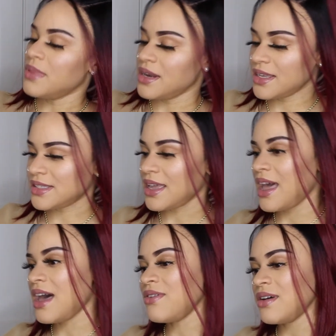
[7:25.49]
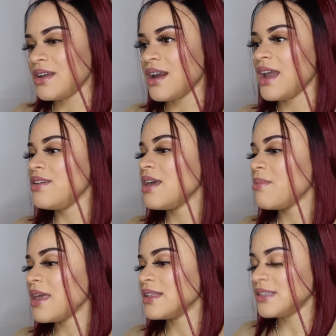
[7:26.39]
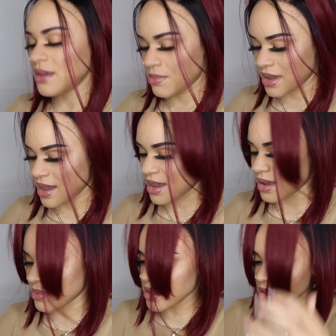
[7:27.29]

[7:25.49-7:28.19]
but it doesn't have on here how you can make it to a bob.